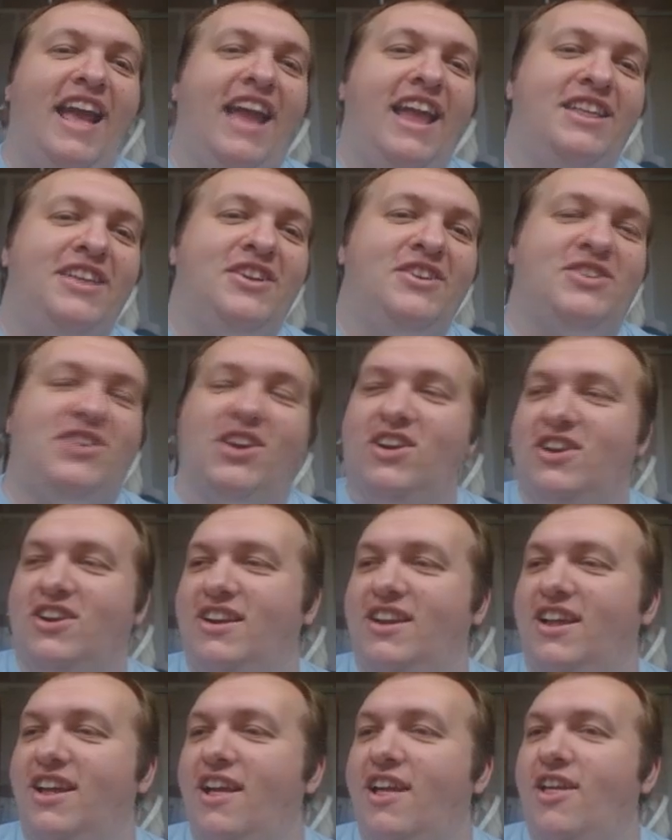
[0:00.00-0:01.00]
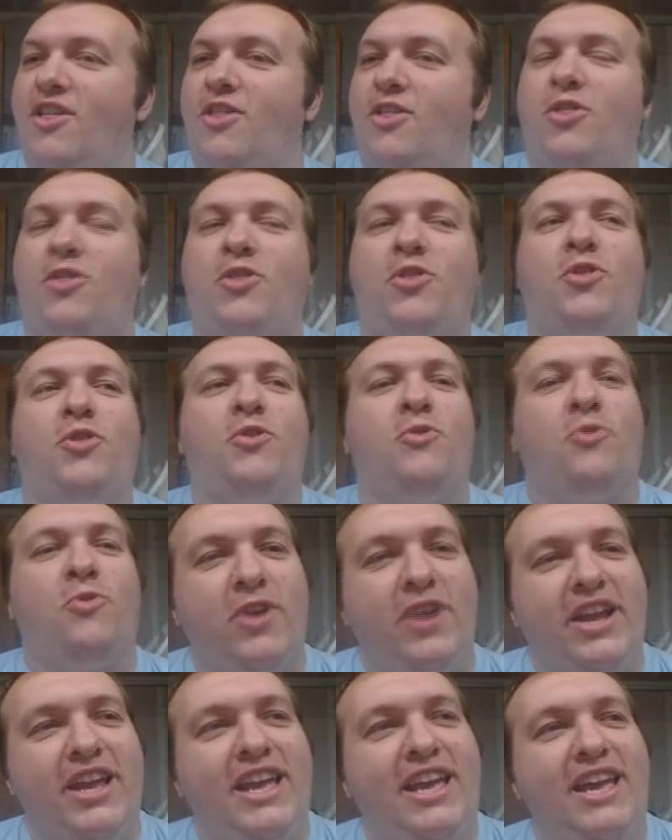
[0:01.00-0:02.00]
End of your turn.
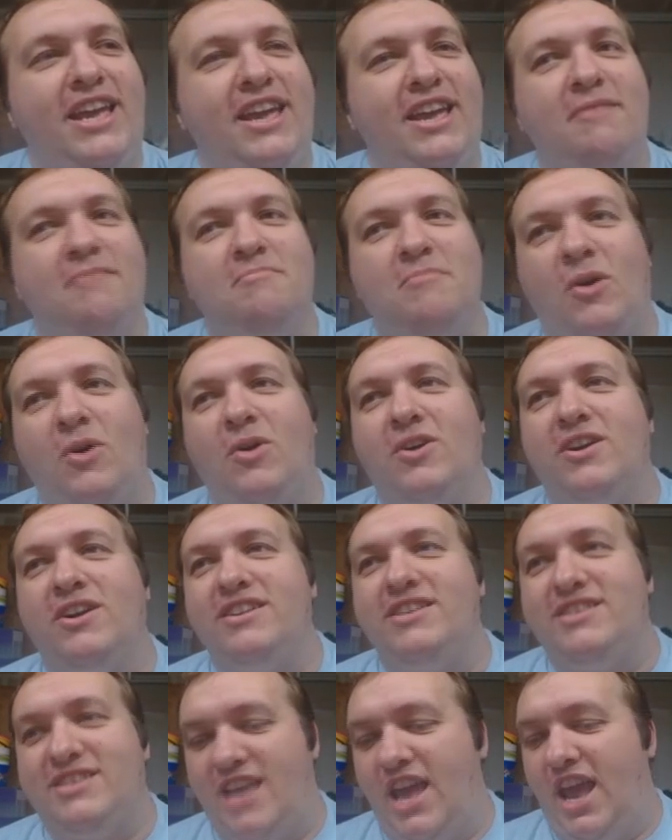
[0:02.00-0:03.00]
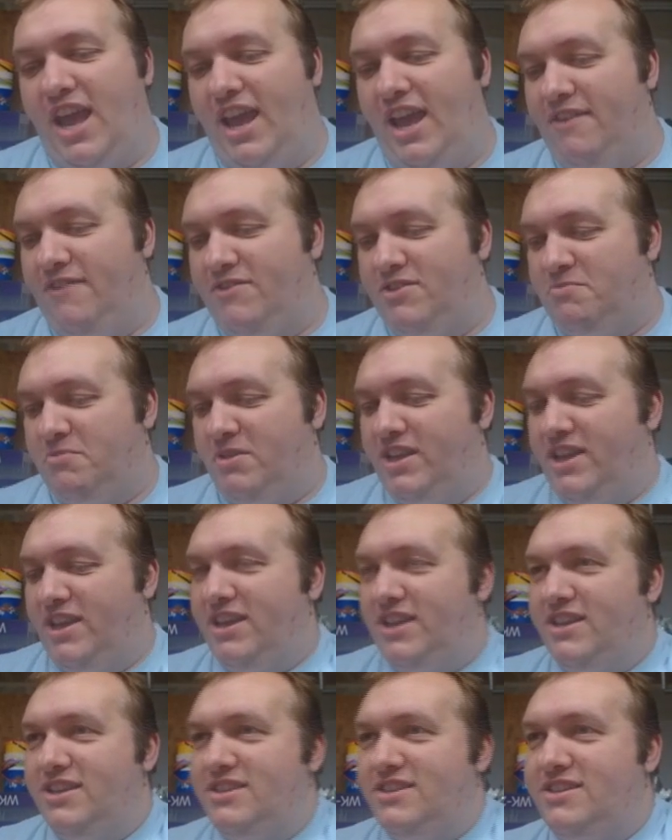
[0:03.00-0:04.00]
3 more saves,
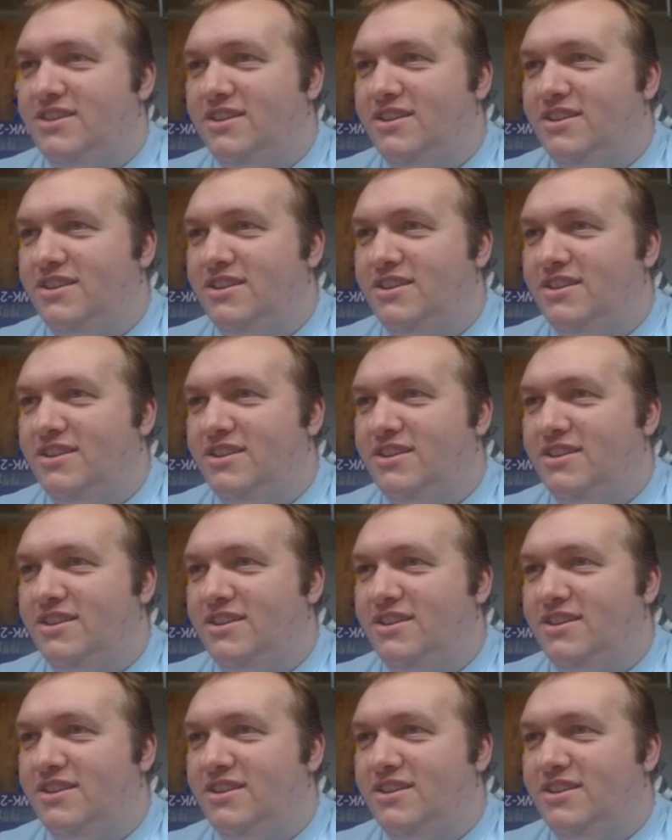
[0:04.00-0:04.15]
please.